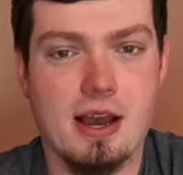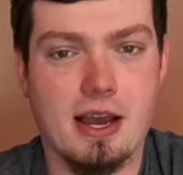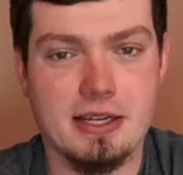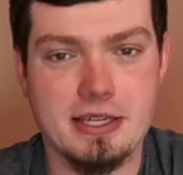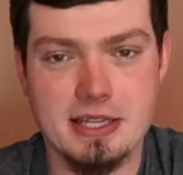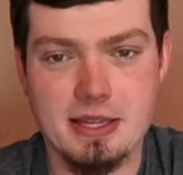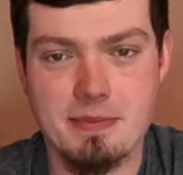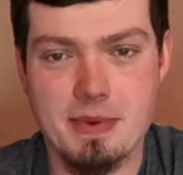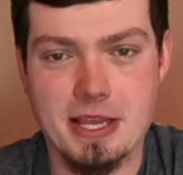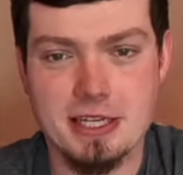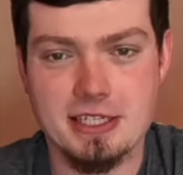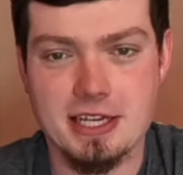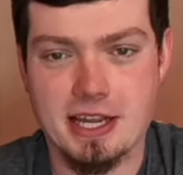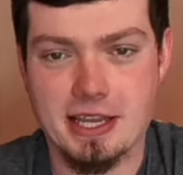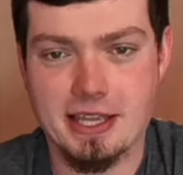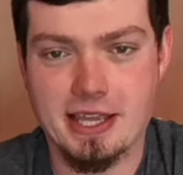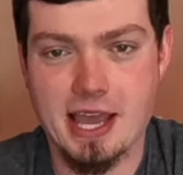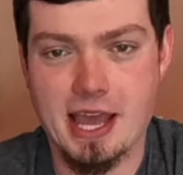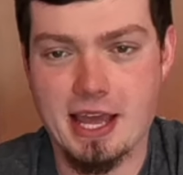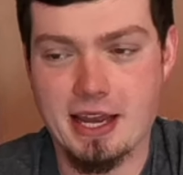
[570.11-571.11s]
I did the best
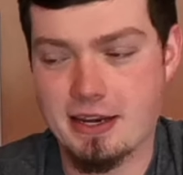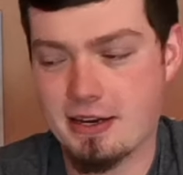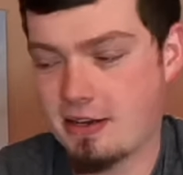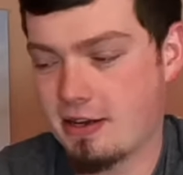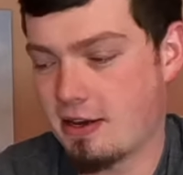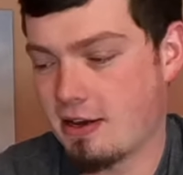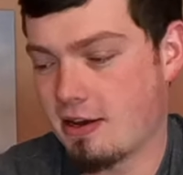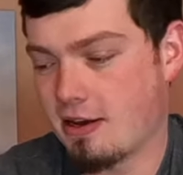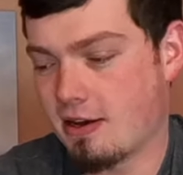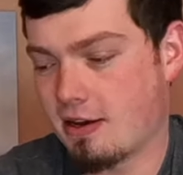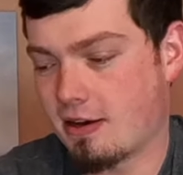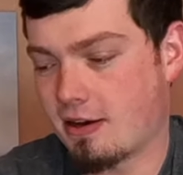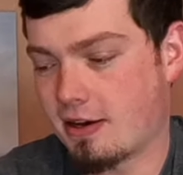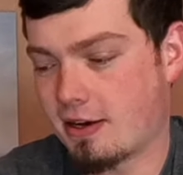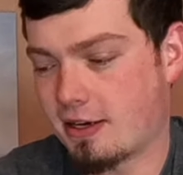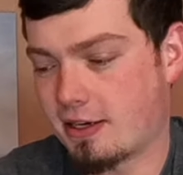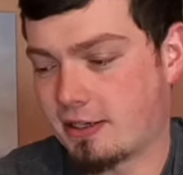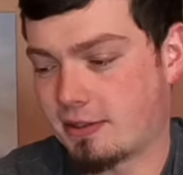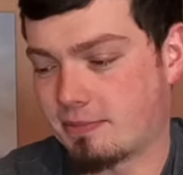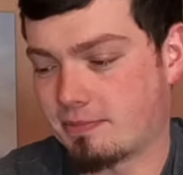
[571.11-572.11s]
I can.
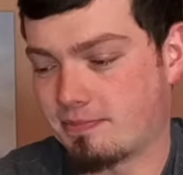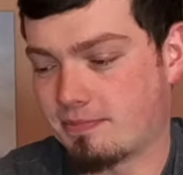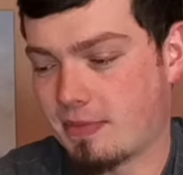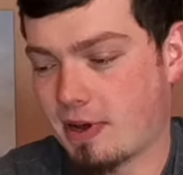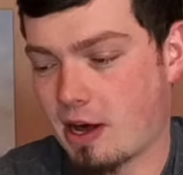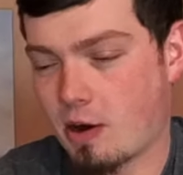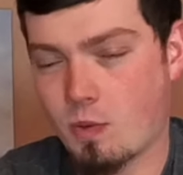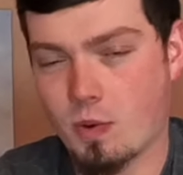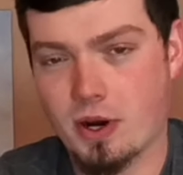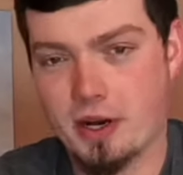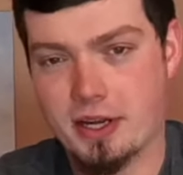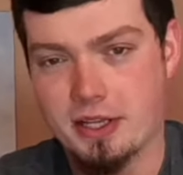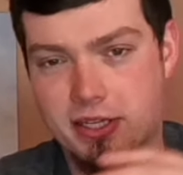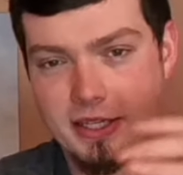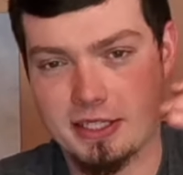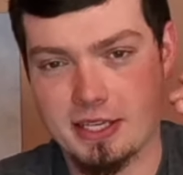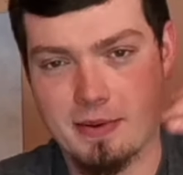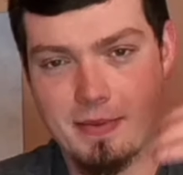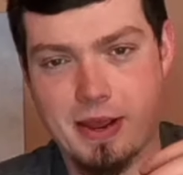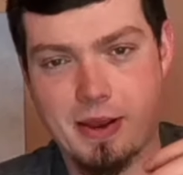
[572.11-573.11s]
I'll work on
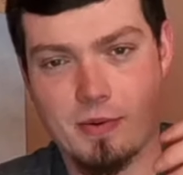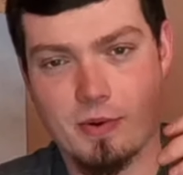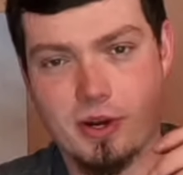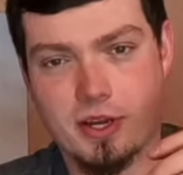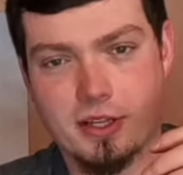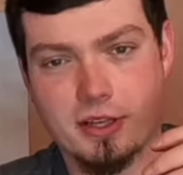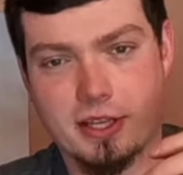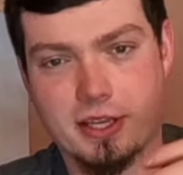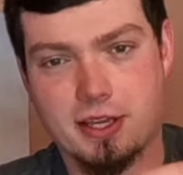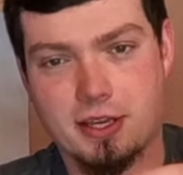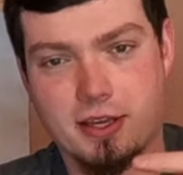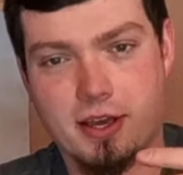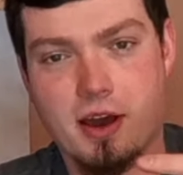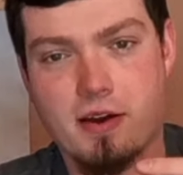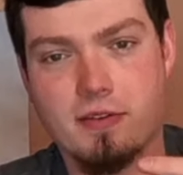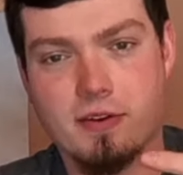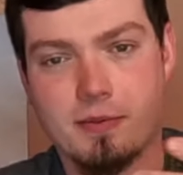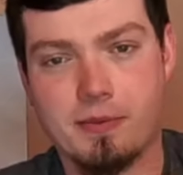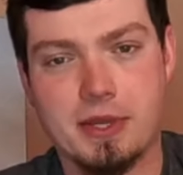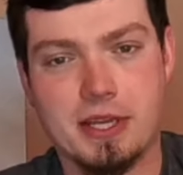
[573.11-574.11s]
this. I might work on like a
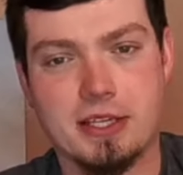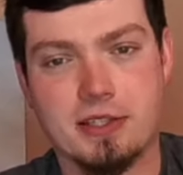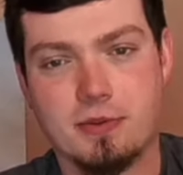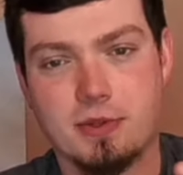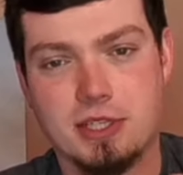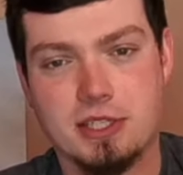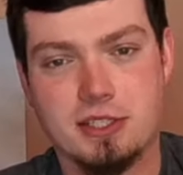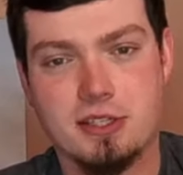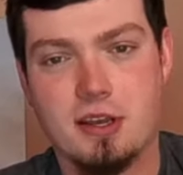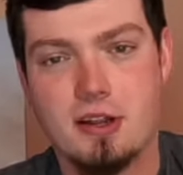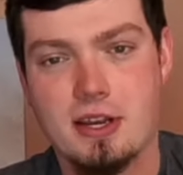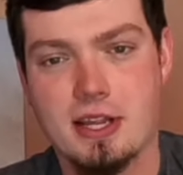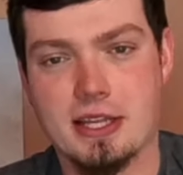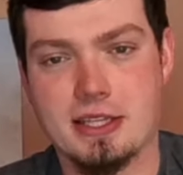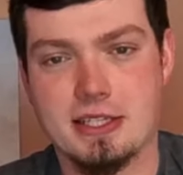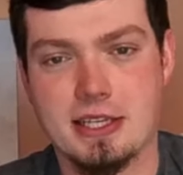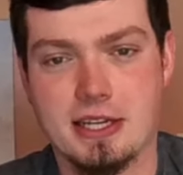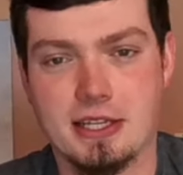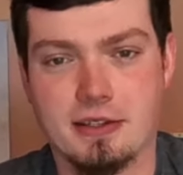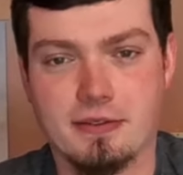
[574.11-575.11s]
cover because when the sun
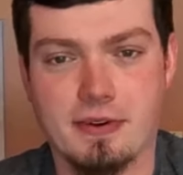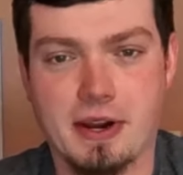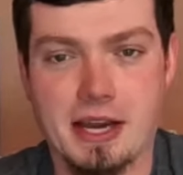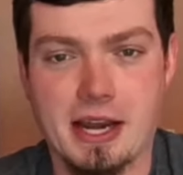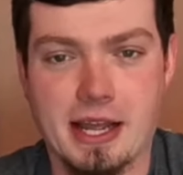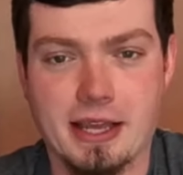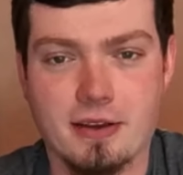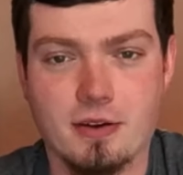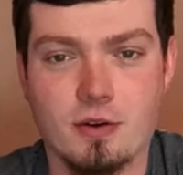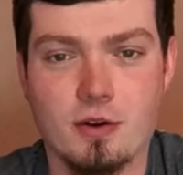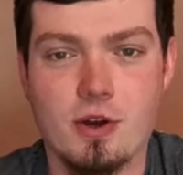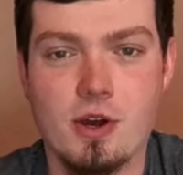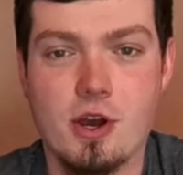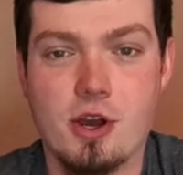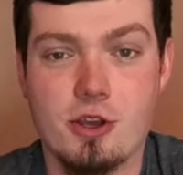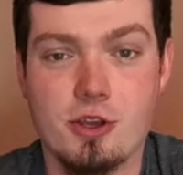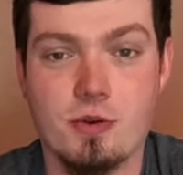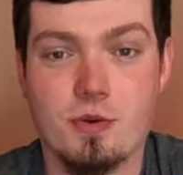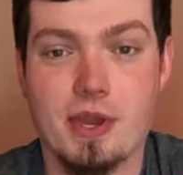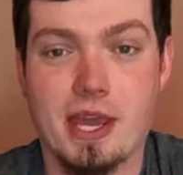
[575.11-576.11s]
hits it at the right angle,
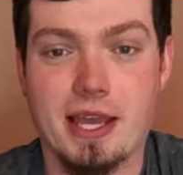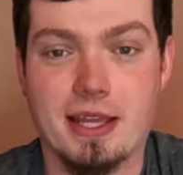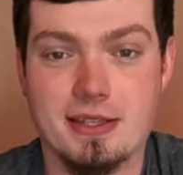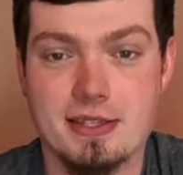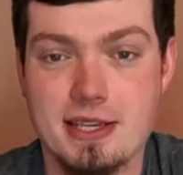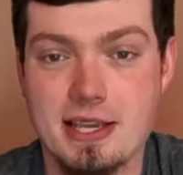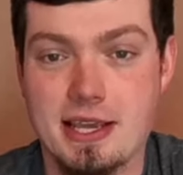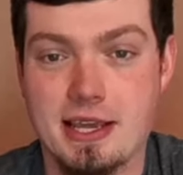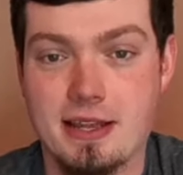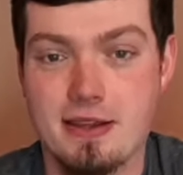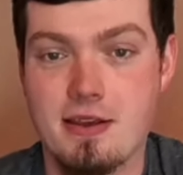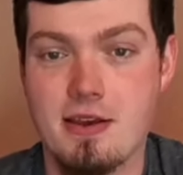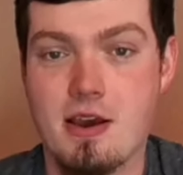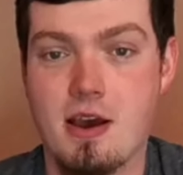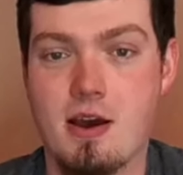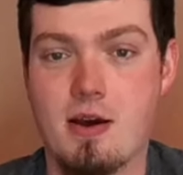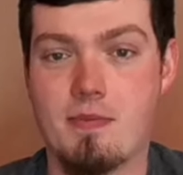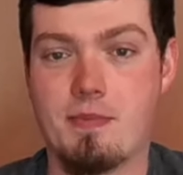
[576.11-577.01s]
you can't see it.